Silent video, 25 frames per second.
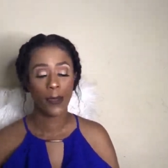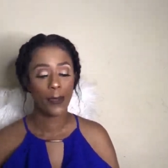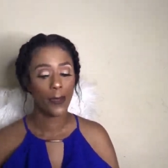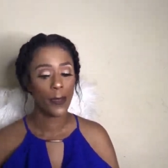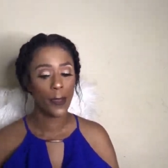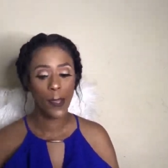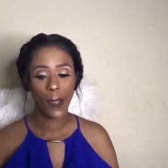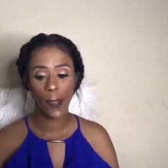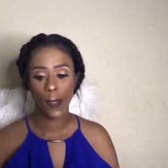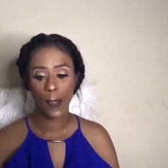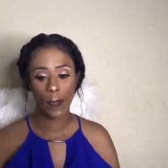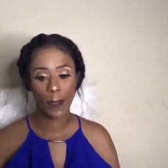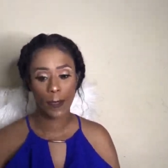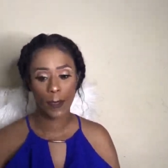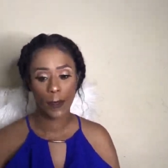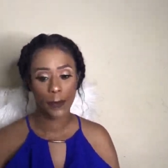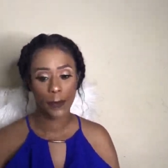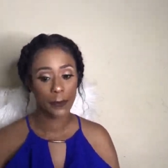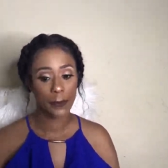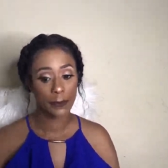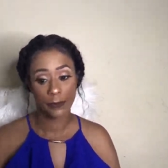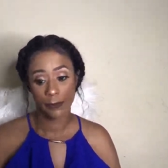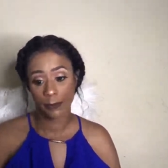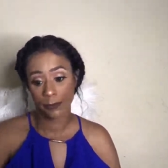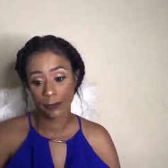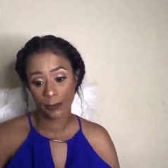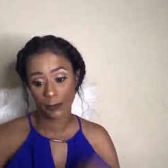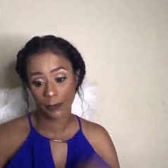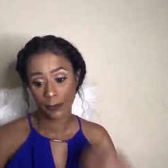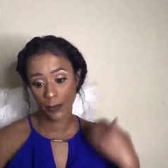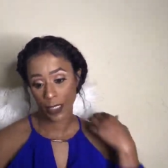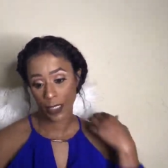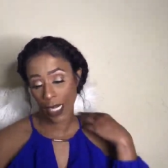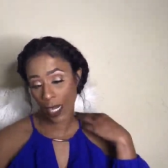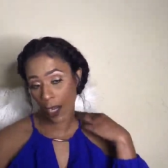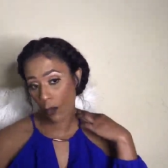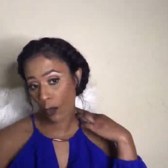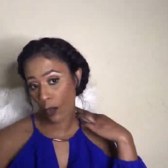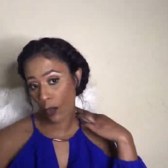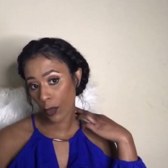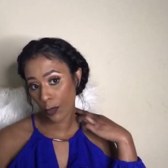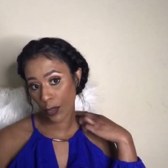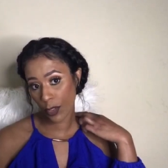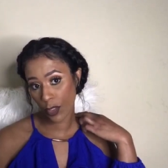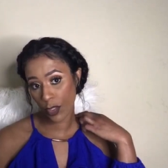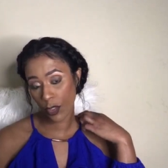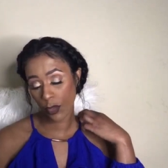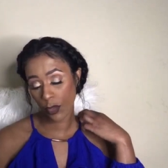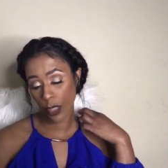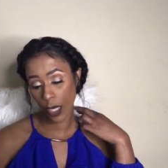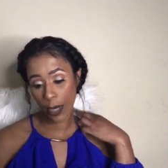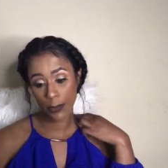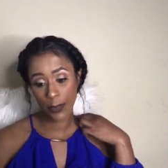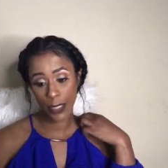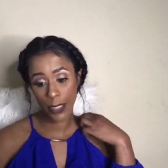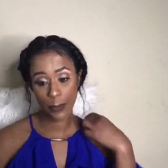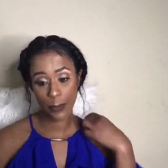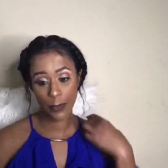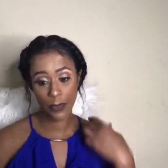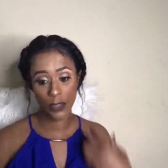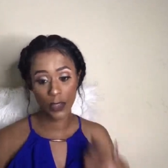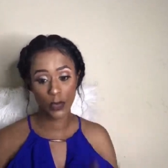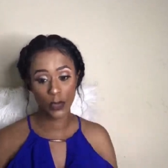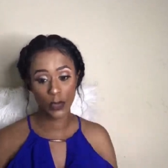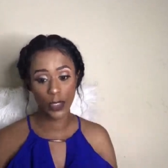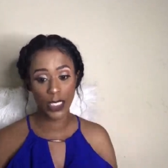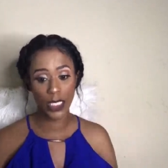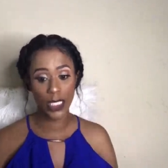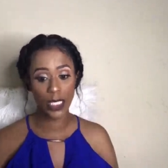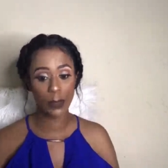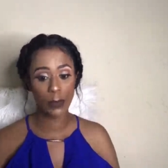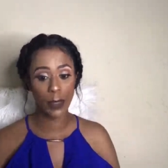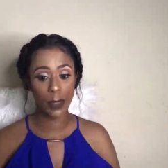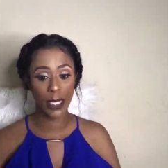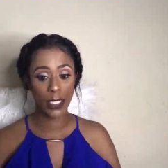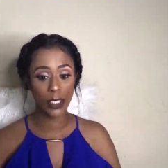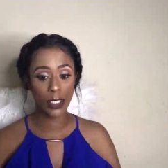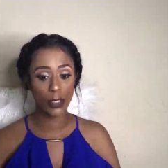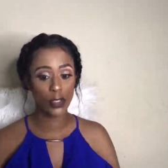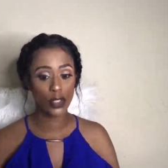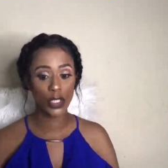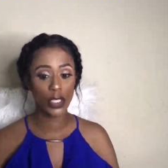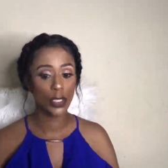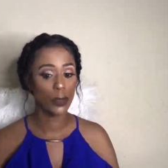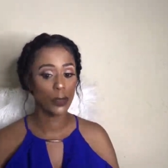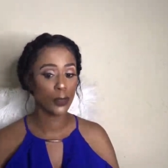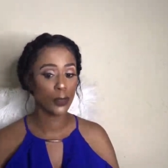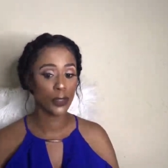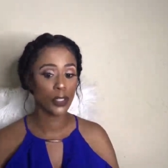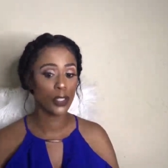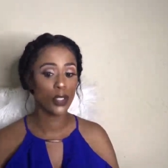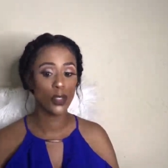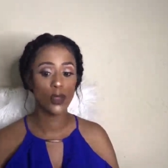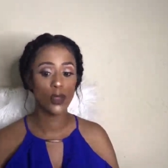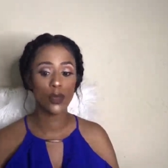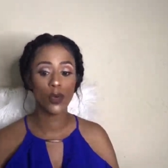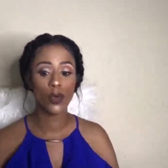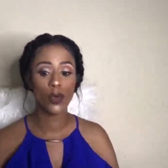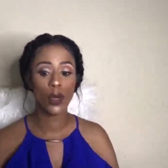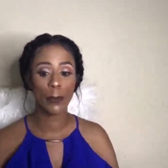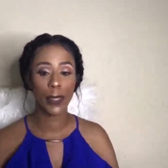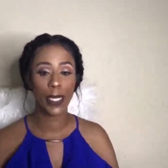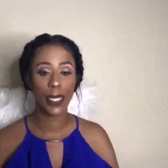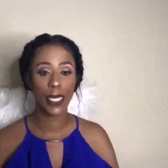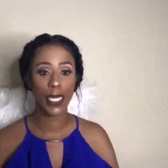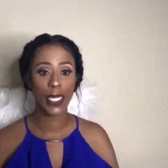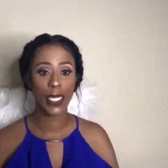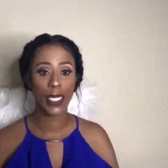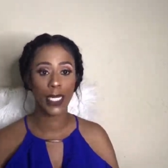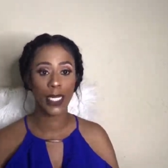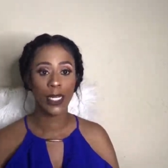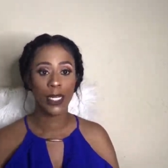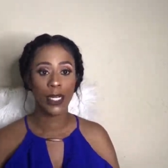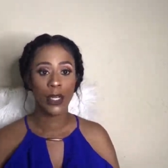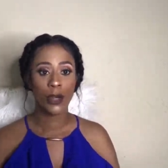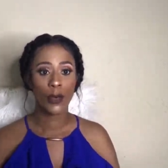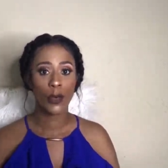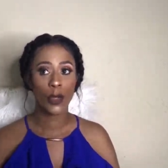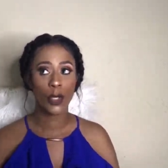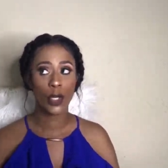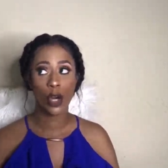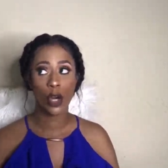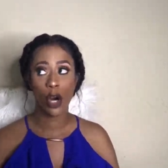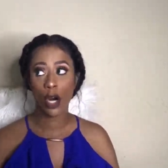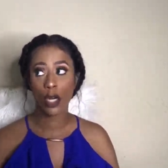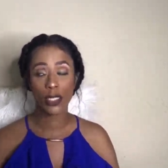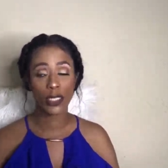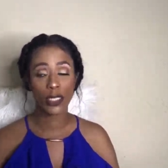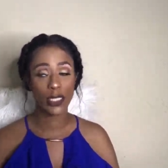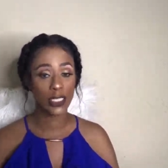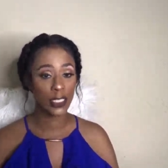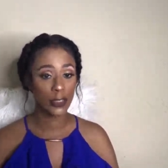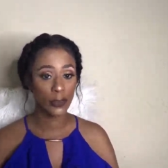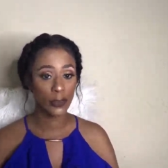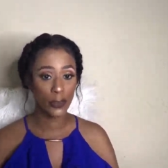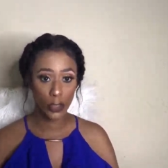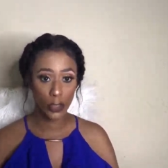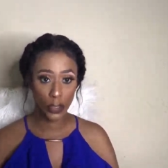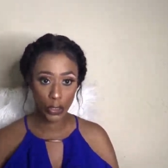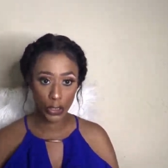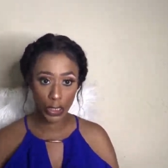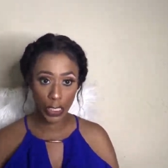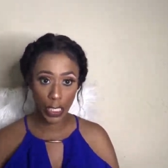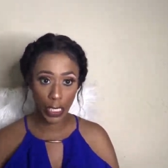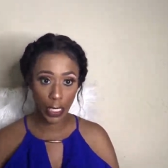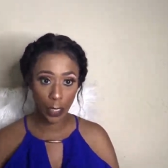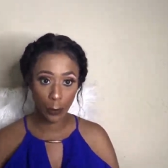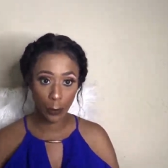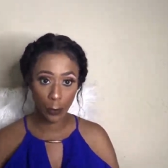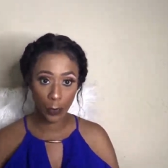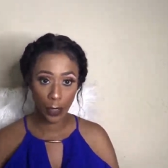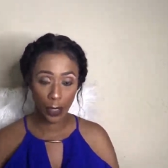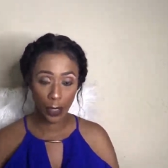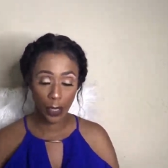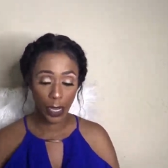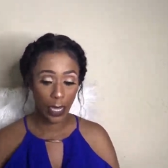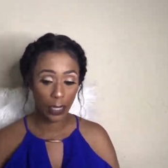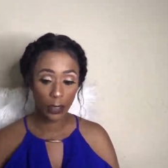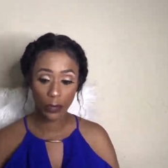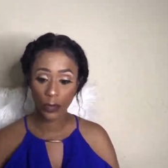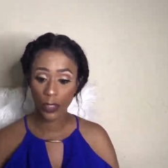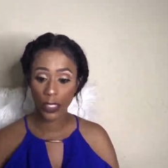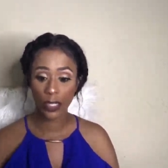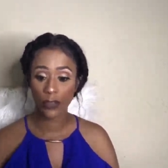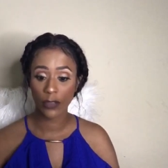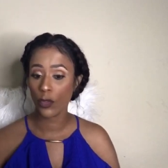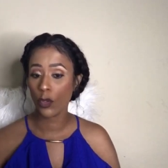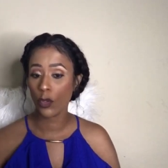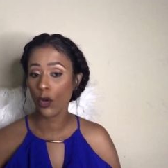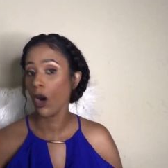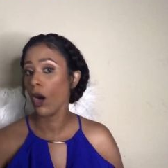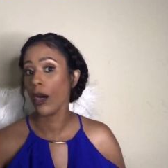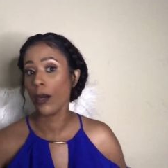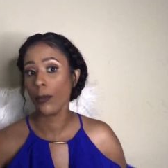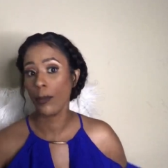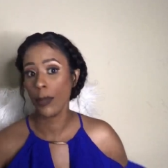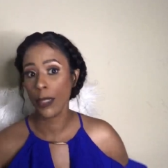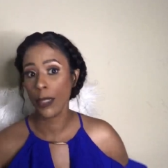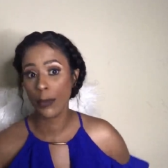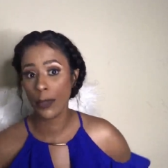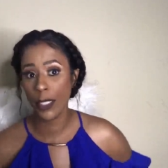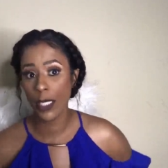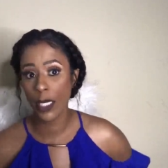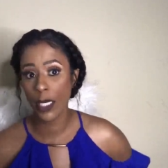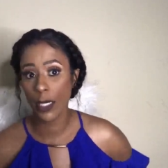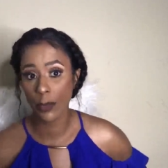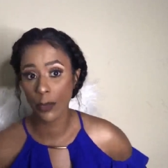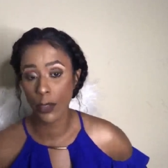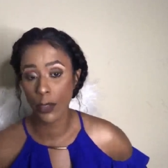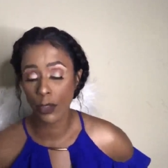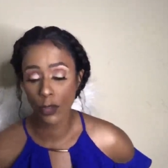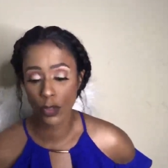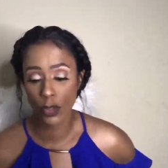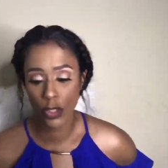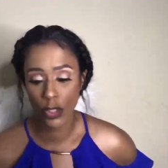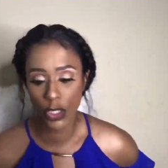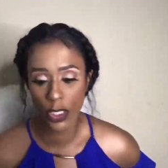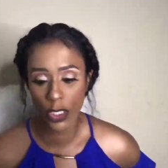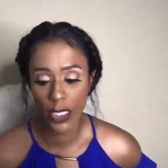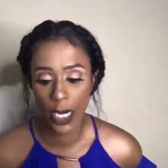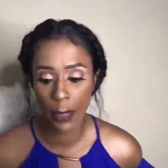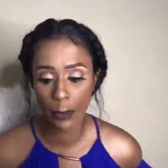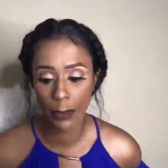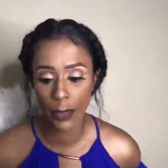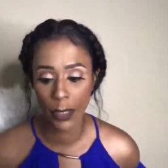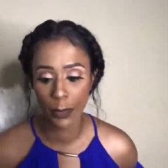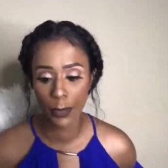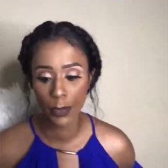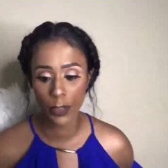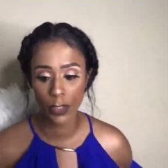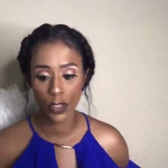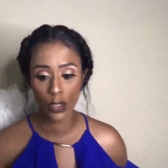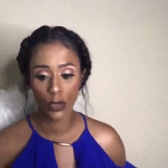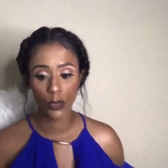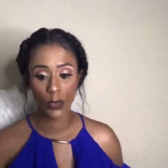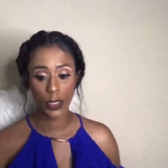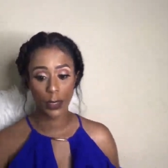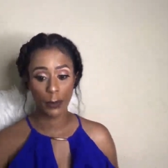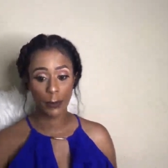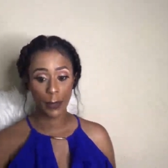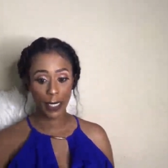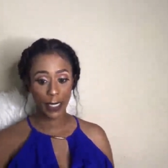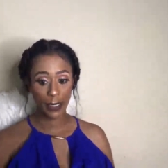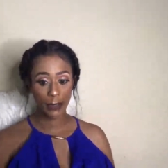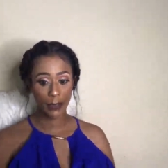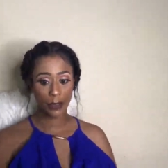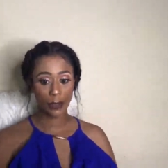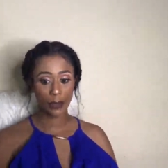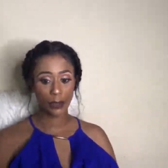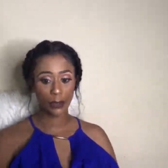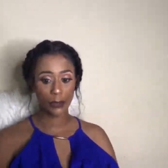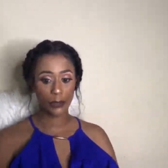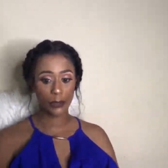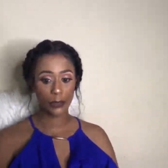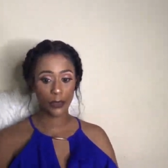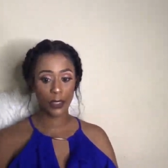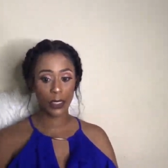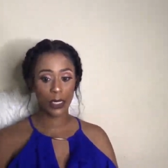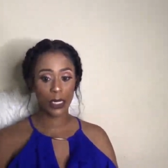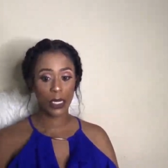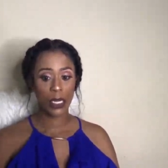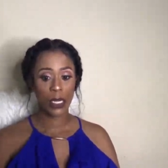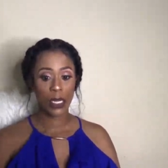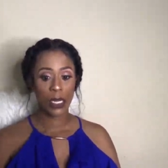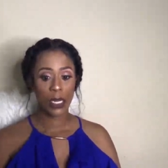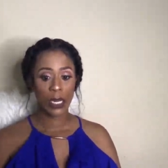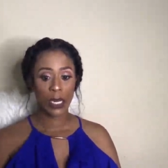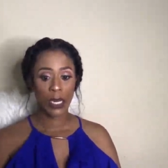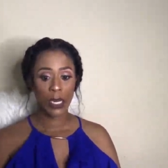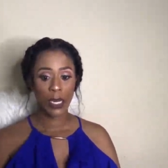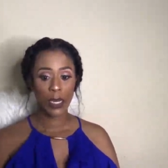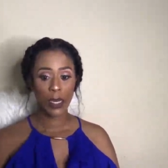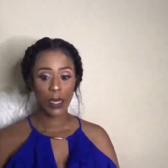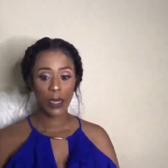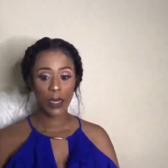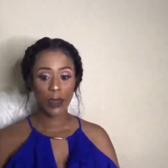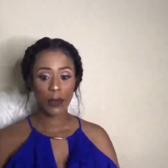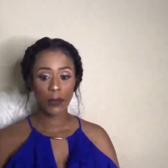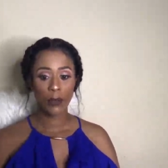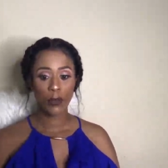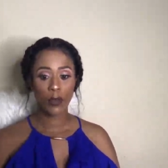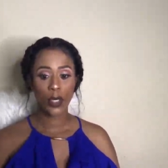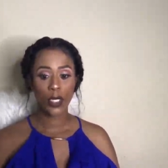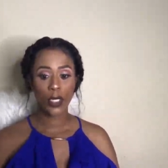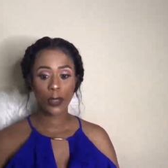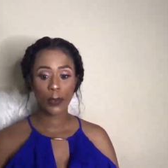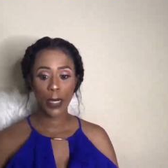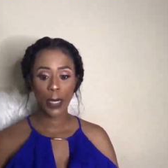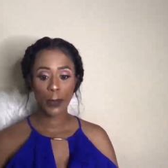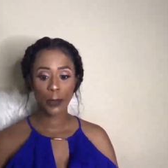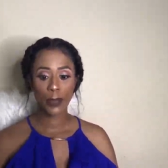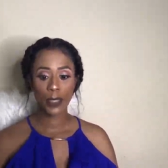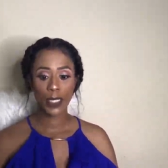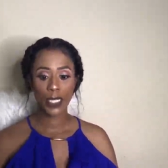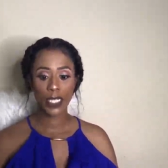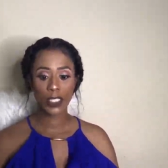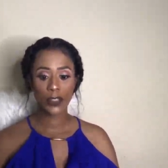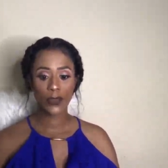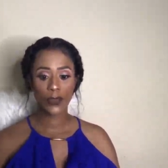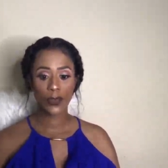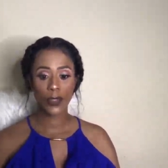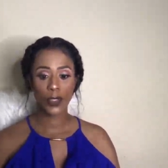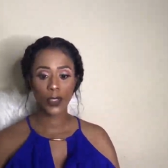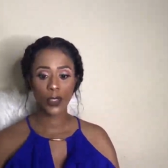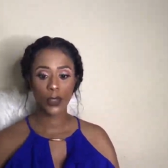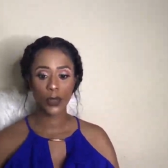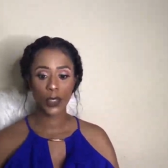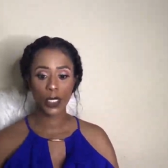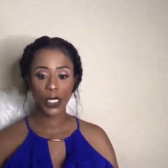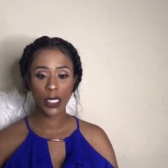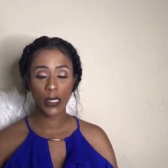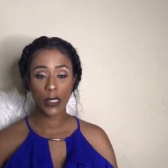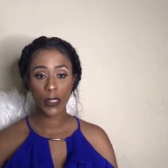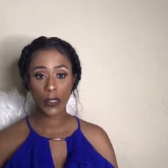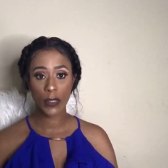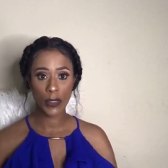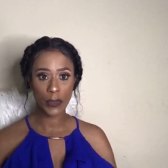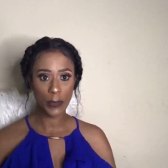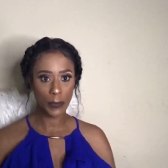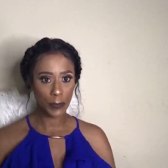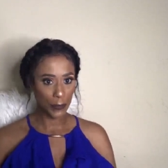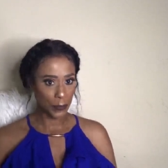No. I wouldn't pursue, I'm not pursuing anybody. You shouldn't pursue a man regardless of your shape. I don't care if you are a BBW. You should not be pursuing a man though. What are my plans for New Year's?